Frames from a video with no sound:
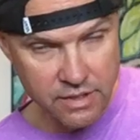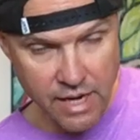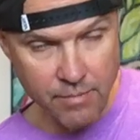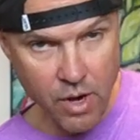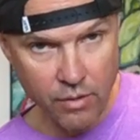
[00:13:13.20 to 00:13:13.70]

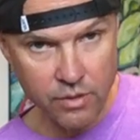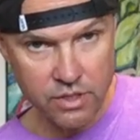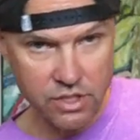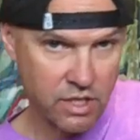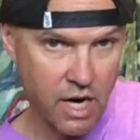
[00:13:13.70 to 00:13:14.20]
same note,
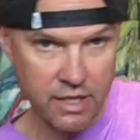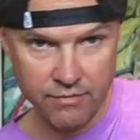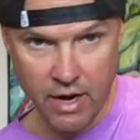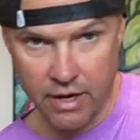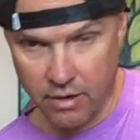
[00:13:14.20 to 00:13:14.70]
just an
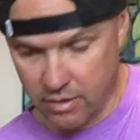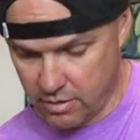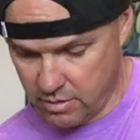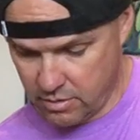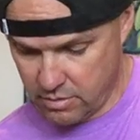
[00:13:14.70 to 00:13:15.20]
octave higher.
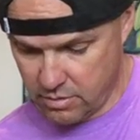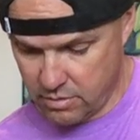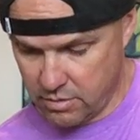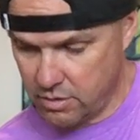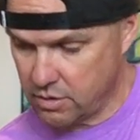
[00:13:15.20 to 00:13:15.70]

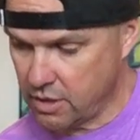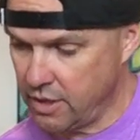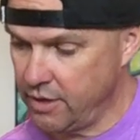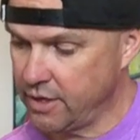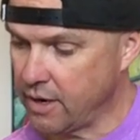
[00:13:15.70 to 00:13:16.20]
So
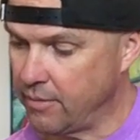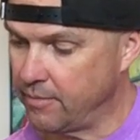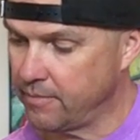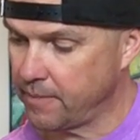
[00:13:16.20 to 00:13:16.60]
here you go.